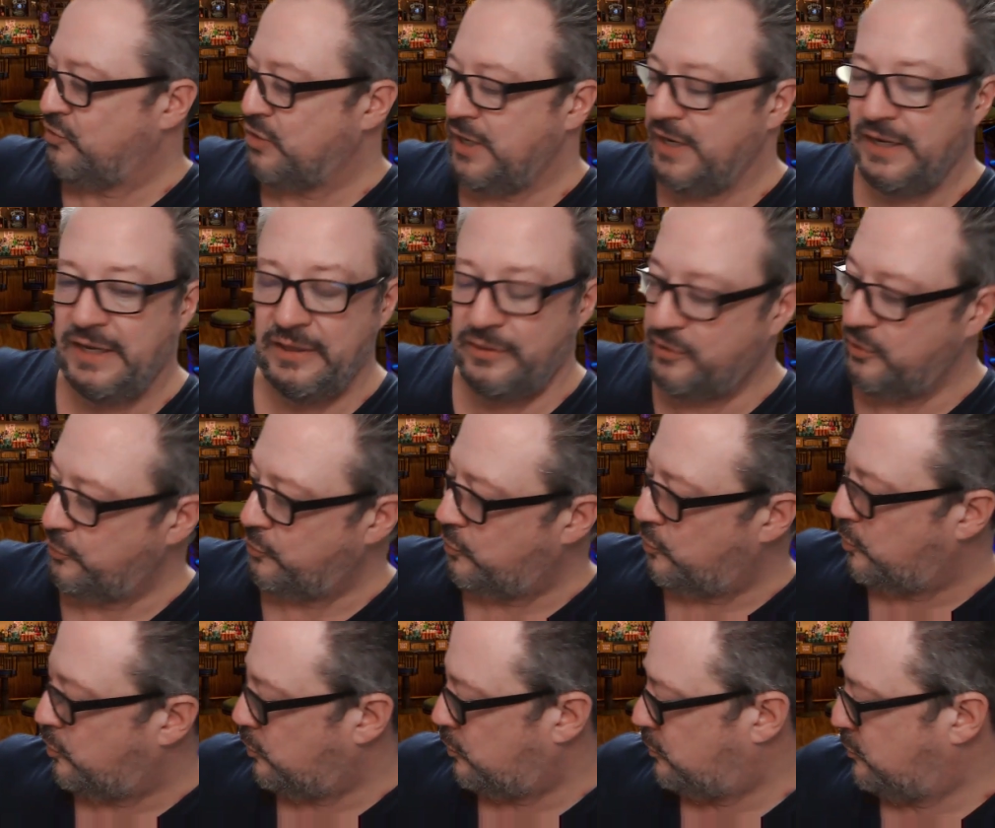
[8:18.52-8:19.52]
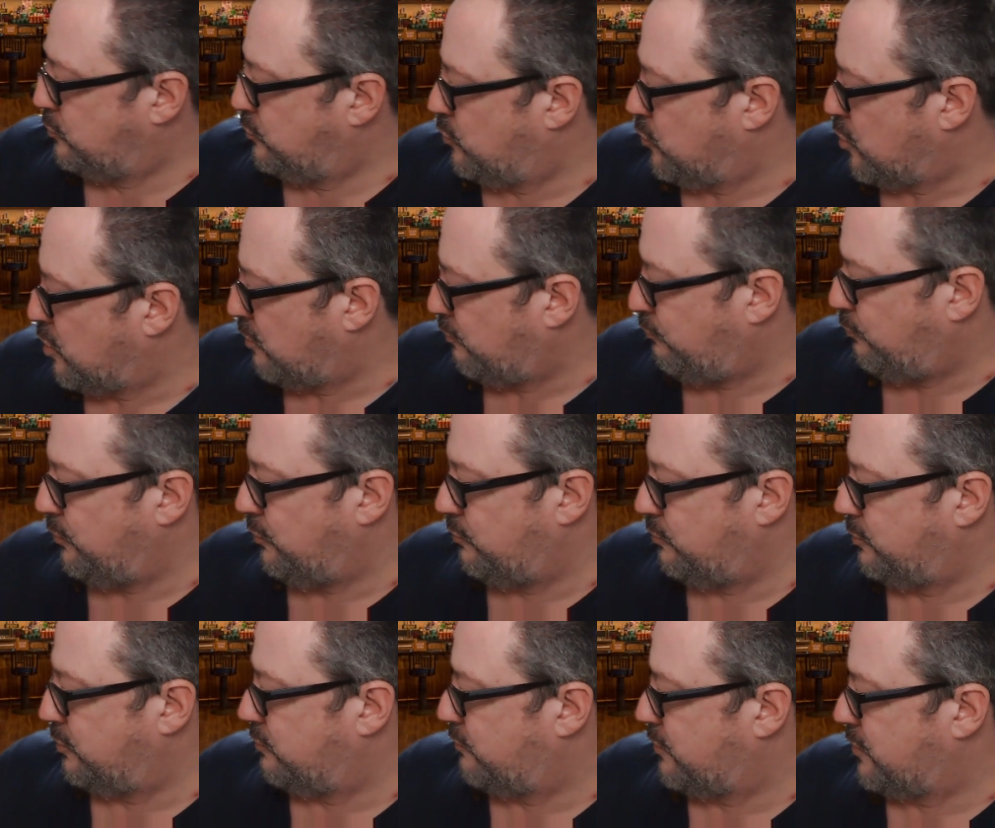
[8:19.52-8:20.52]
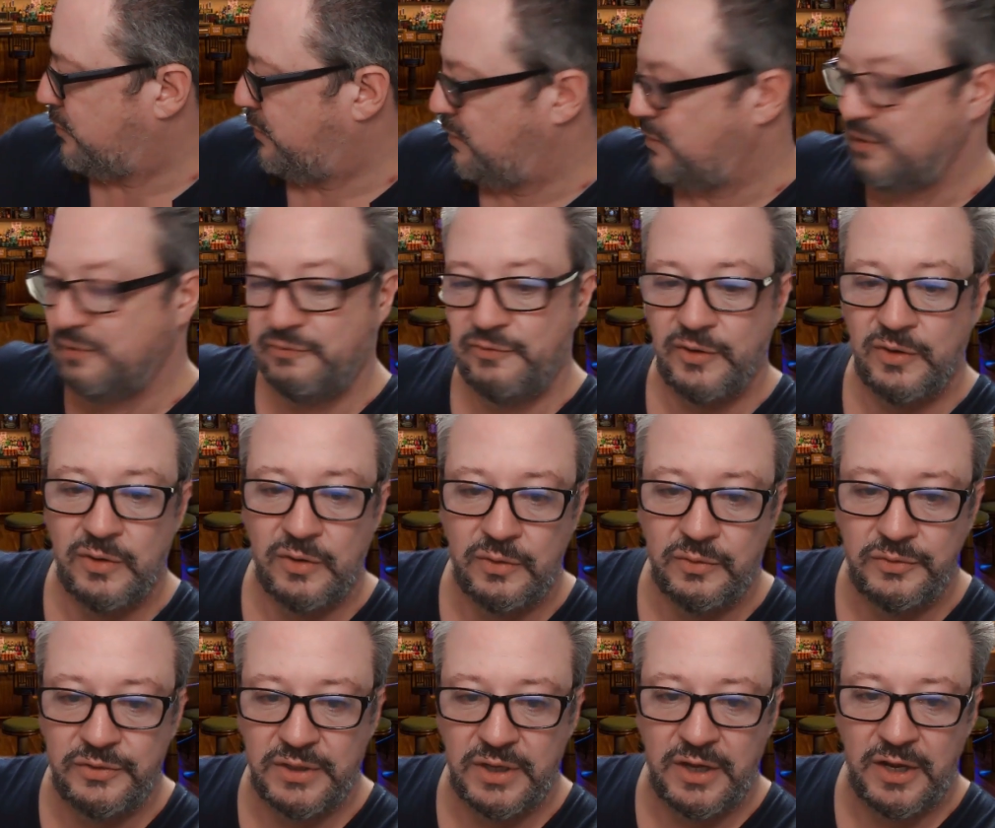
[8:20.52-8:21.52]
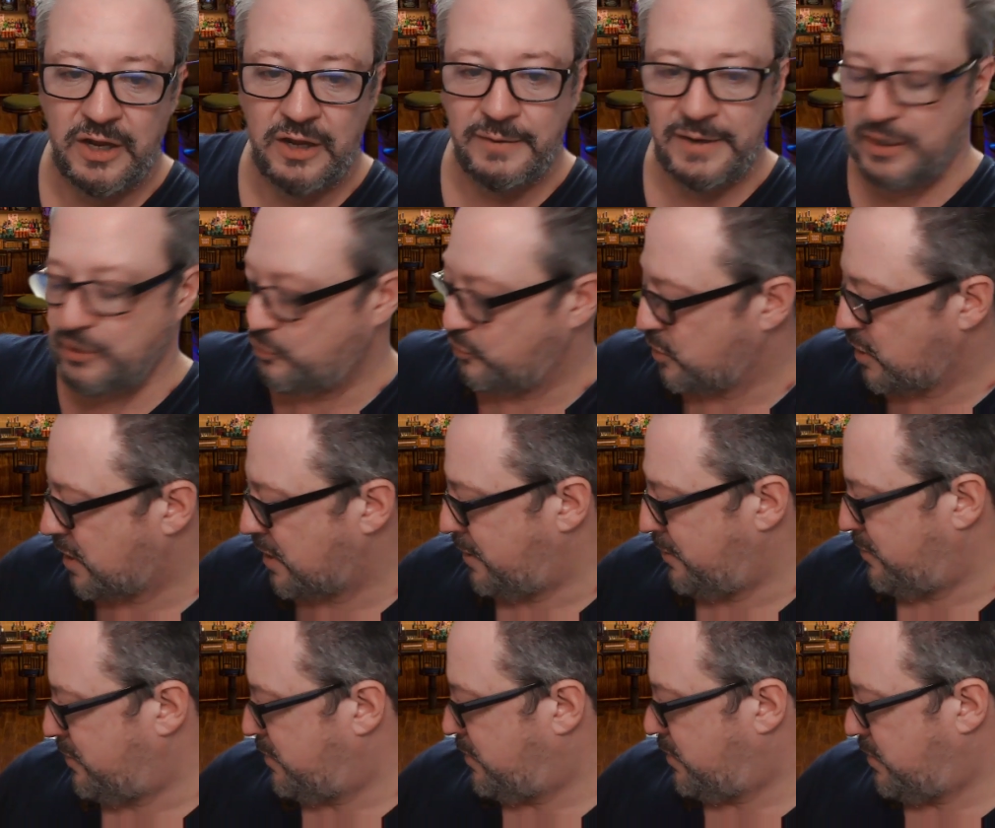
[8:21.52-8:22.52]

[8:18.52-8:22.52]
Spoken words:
trying to get the glue off was very difficult. I tried